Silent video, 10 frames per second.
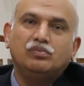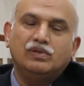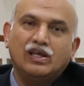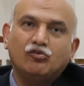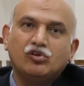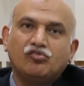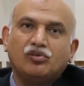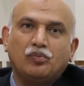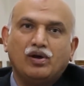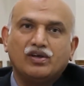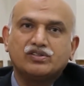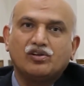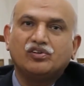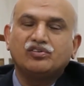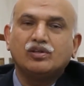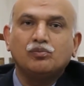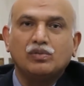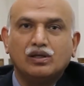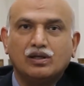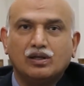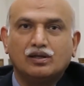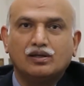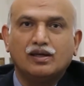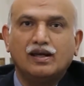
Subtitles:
language of the past of the same area.